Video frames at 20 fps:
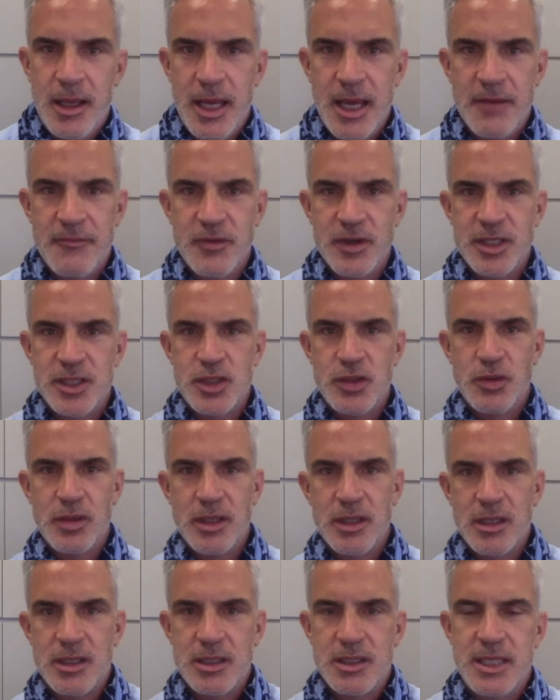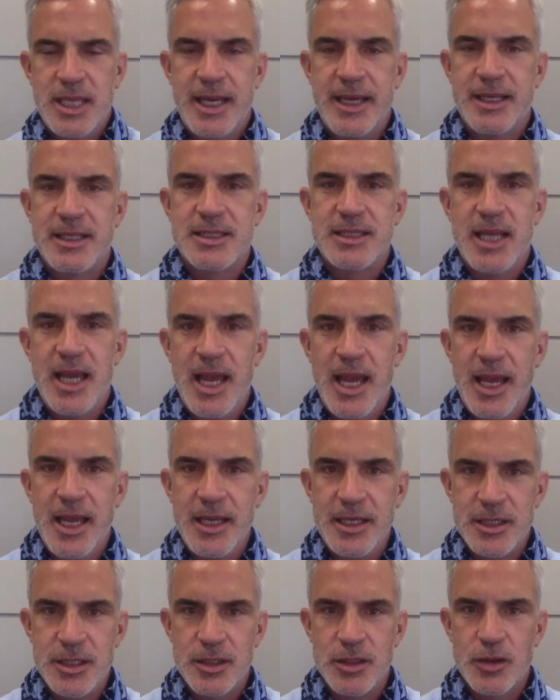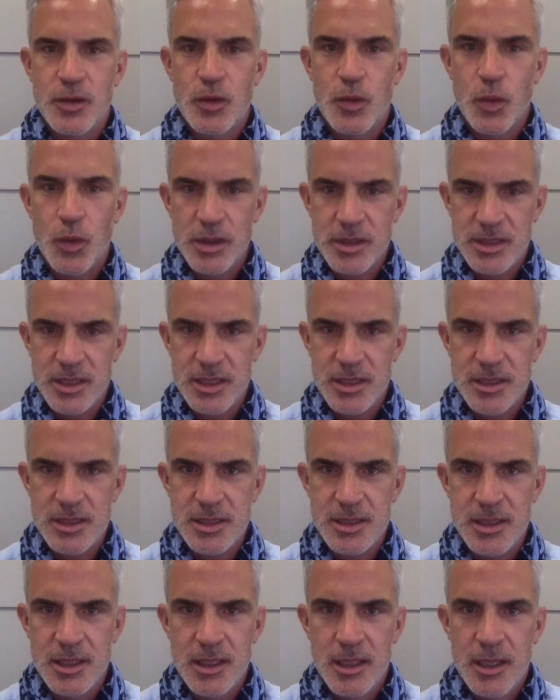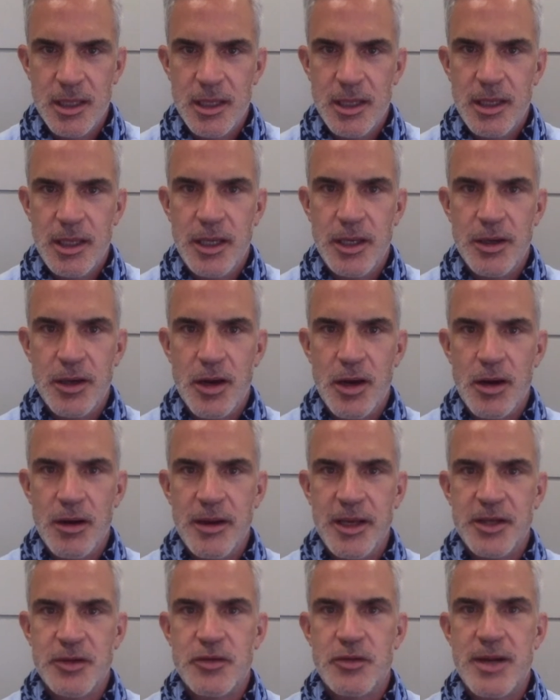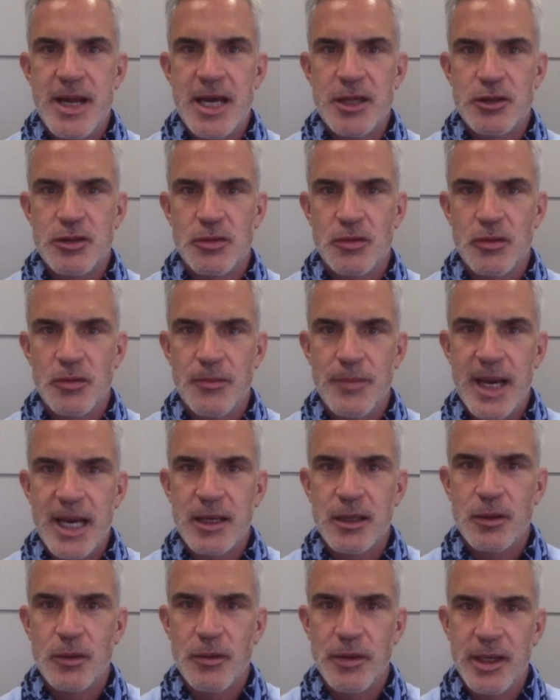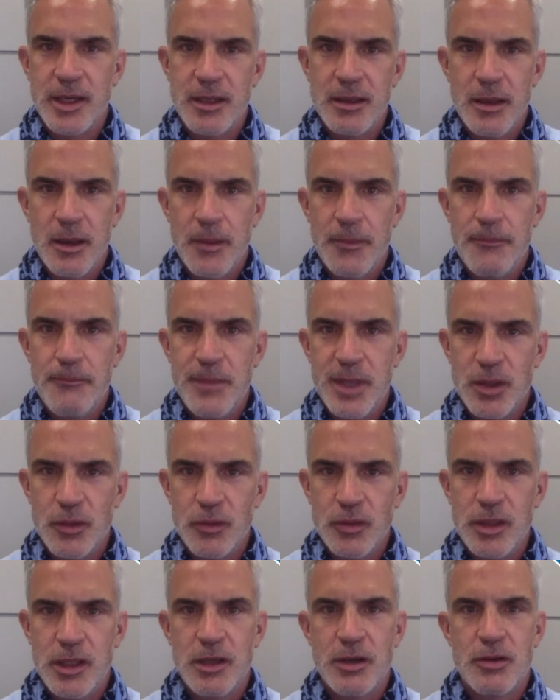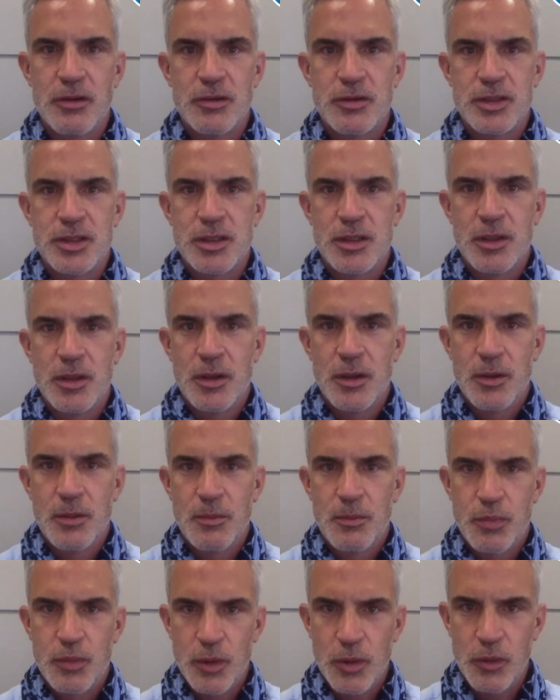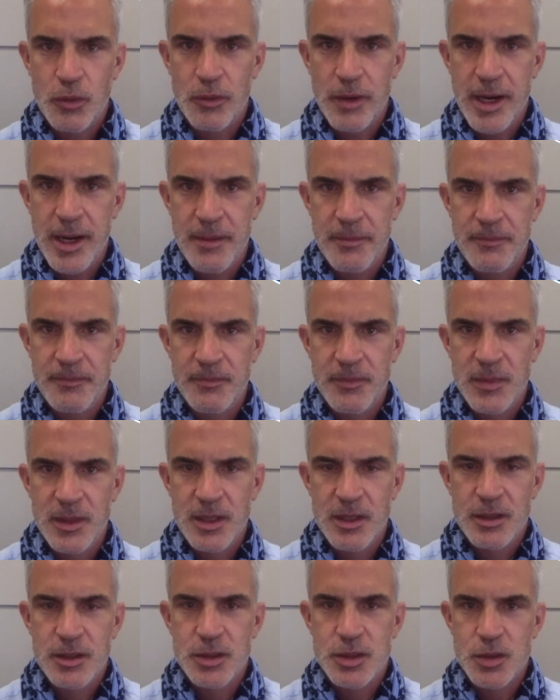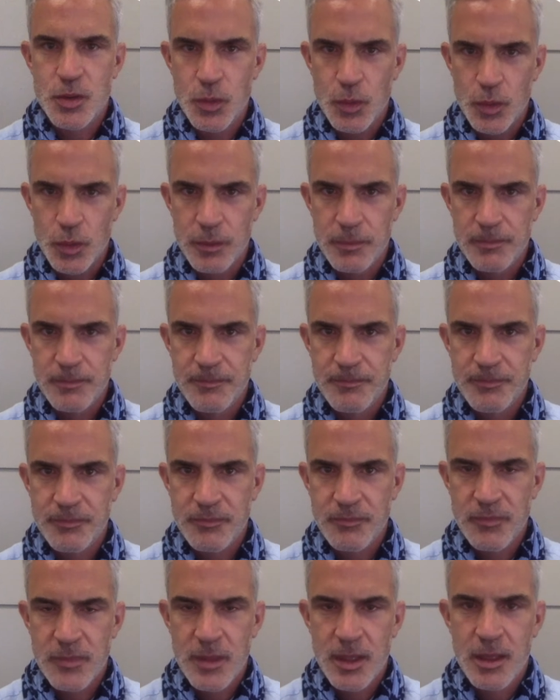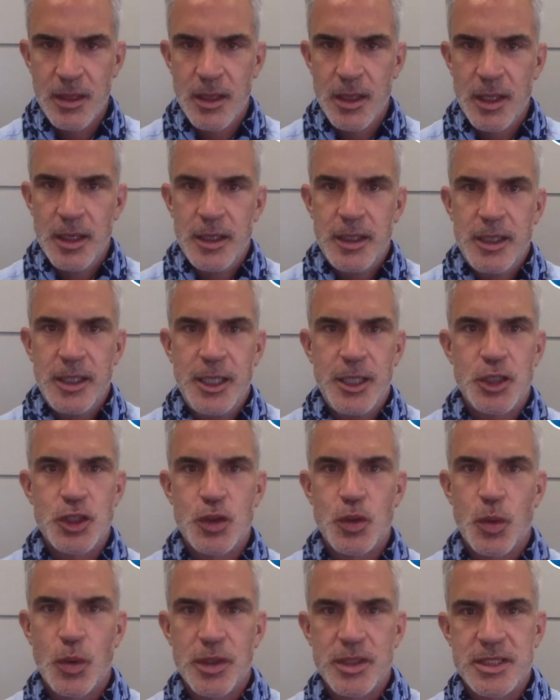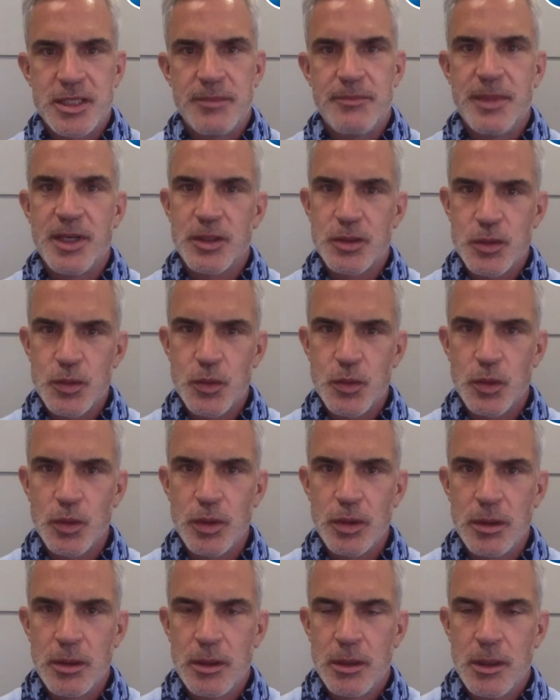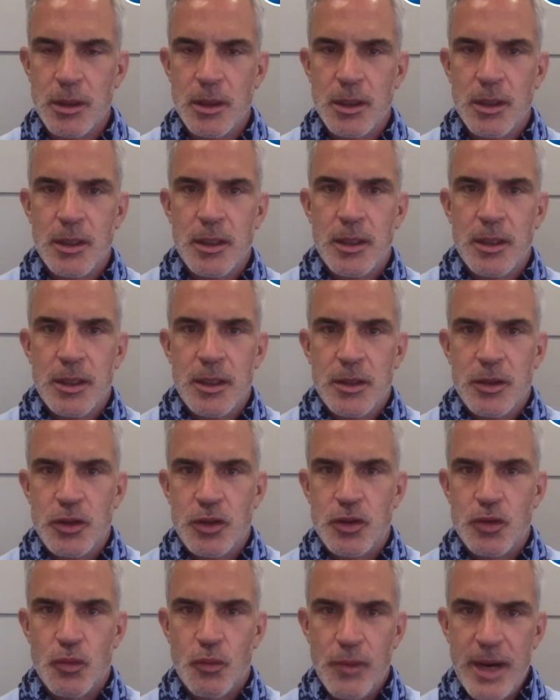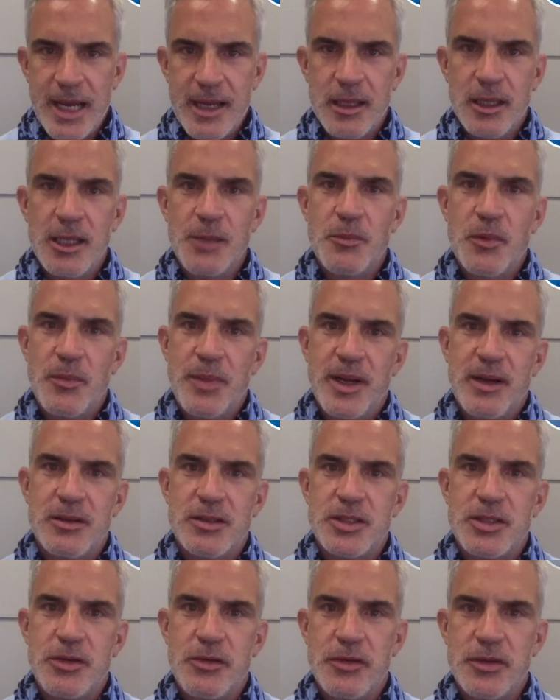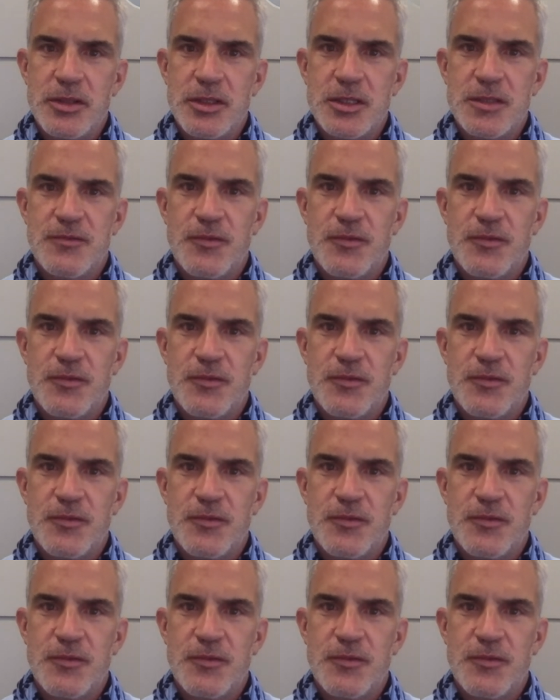Every student takes eight courses in our International Baccalaureate Middle Years Program School. Each course in middle school directly prepares students